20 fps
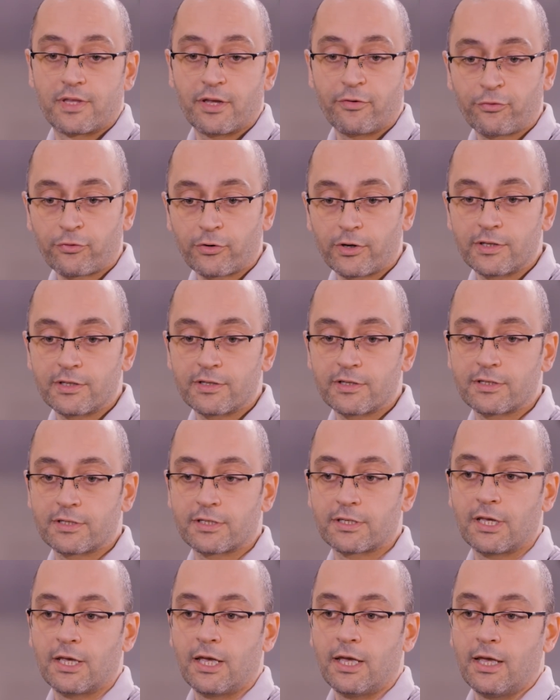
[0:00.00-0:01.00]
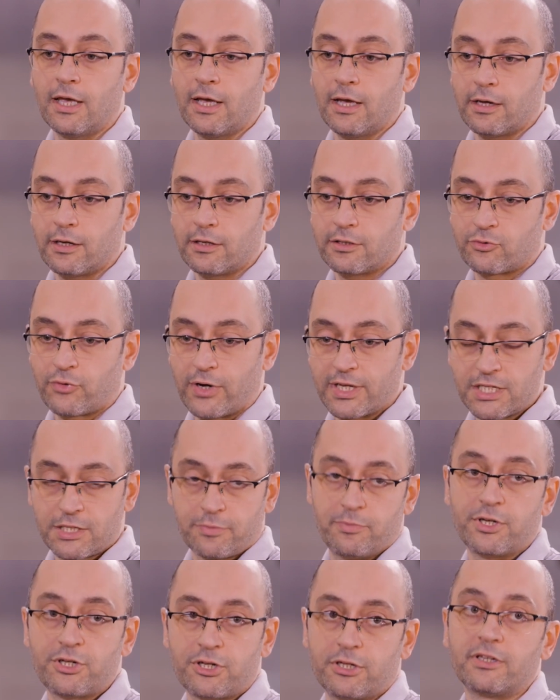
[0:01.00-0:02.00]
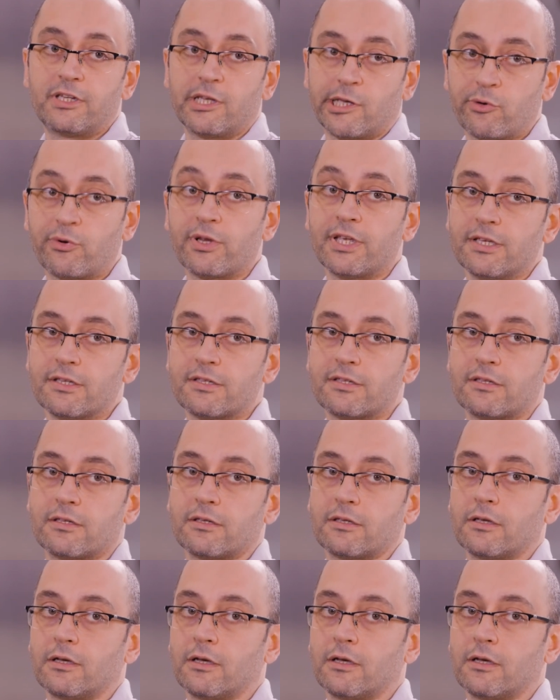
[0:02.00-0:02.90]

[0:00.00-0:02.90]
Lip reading: different transmission degrees.